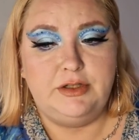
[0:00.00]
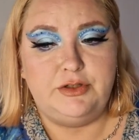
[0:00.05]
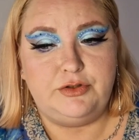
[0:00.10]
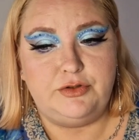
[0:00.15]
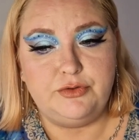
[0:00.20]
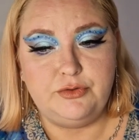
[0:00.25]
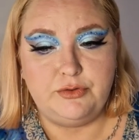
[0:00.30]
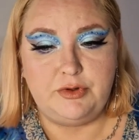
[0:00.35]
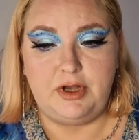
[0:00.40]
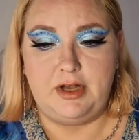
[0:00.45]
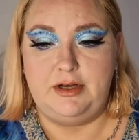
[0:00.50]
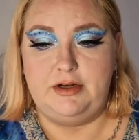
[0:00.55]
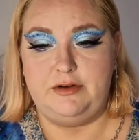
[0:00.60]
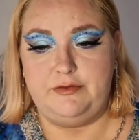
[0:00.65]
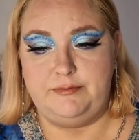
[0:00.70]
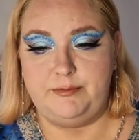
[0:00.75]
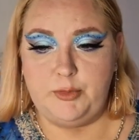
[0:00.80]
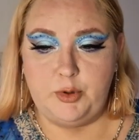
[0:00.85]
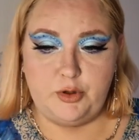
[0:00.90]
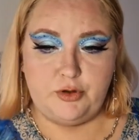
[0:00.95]
two kind
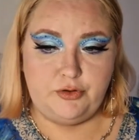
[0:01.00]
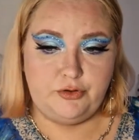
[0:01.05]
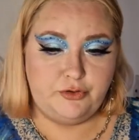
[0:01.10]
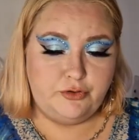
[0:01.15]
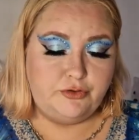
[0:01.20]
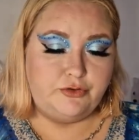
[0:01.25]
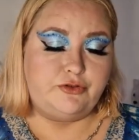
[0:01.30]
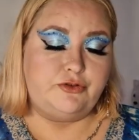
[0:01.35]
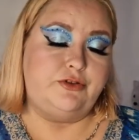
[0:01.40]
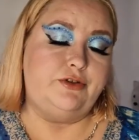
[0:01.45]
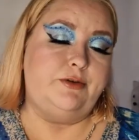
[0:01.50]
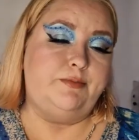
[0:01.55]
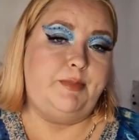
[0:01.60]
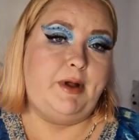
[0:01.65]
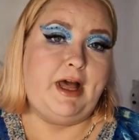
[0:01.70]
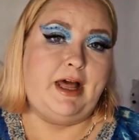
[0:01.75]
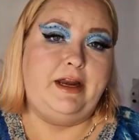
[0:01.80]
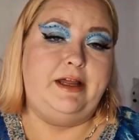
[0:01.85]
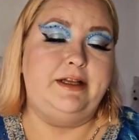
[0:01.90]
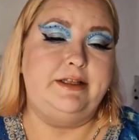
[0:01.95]
of more neutral
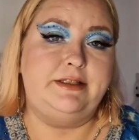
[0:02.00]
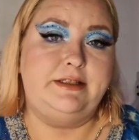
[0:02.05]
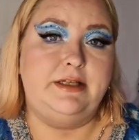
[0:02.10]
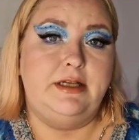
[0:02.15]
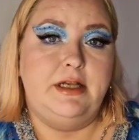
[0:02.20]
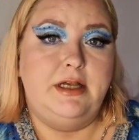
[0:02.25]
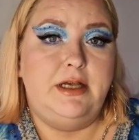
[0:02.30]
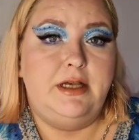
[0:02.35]
palettes